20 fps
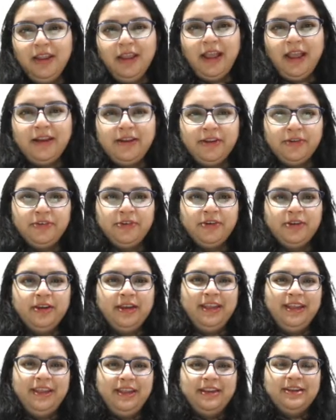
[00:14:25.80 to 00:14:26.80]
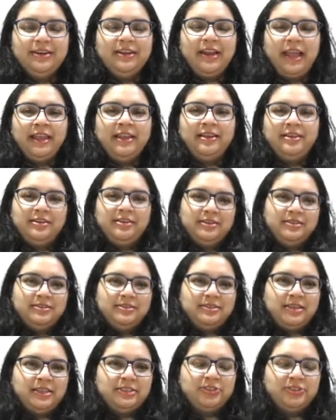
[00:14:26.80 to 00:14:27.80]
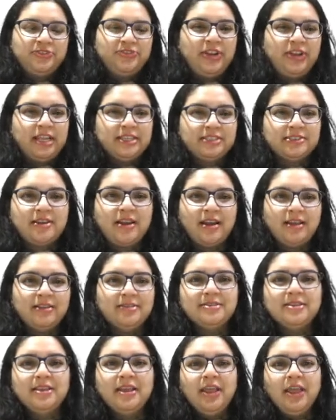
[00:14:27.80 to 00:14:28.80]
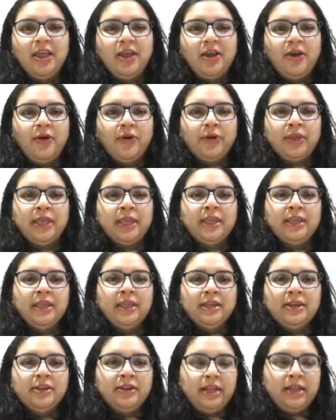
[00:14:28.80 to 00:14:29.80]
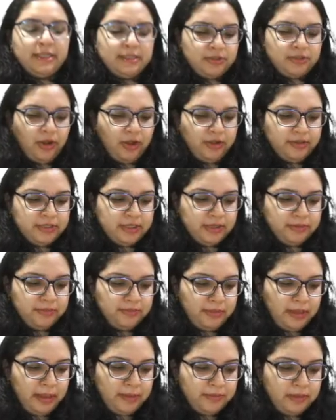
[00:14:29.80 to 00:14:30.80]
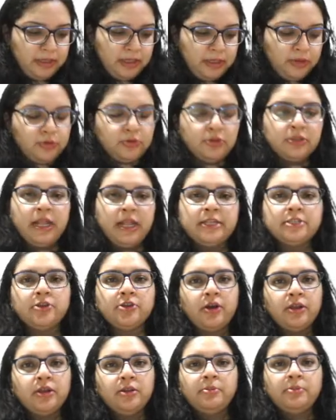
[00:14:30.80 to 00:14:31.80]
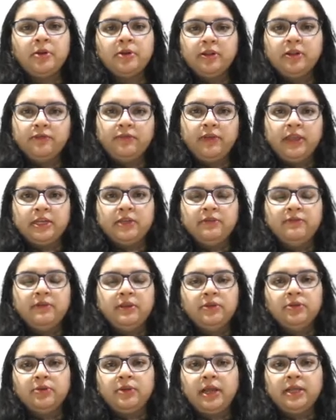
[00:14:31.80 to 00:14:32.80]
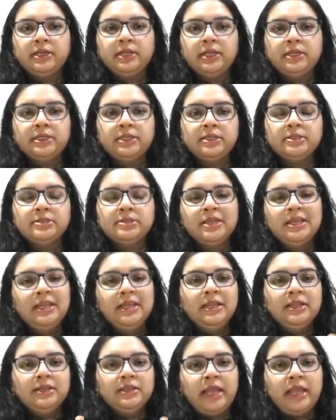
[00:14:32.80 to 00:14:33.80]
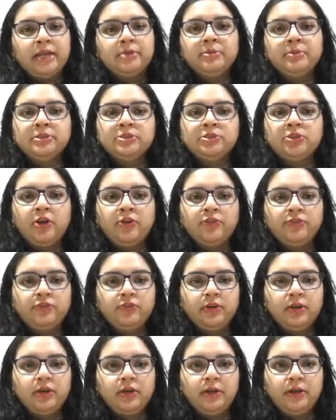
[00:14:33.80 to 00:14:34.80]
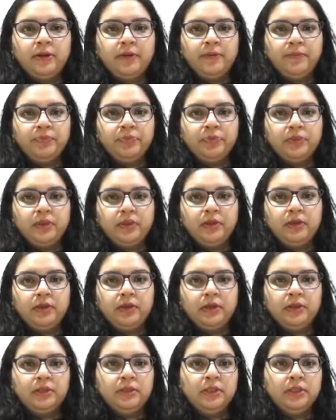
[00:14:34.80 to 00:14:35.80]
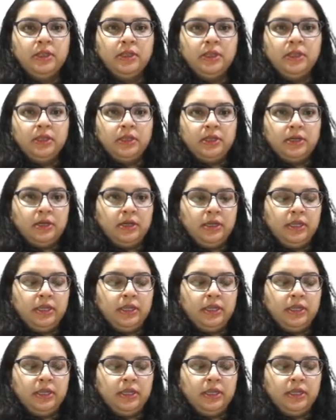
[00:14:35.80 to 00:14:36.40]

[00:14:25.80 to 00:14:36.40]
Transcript: and I really like such flashcards. Okay, now let's solve some M C Q. So that's all about infective endocarditis. That much of uh, uh, Uh,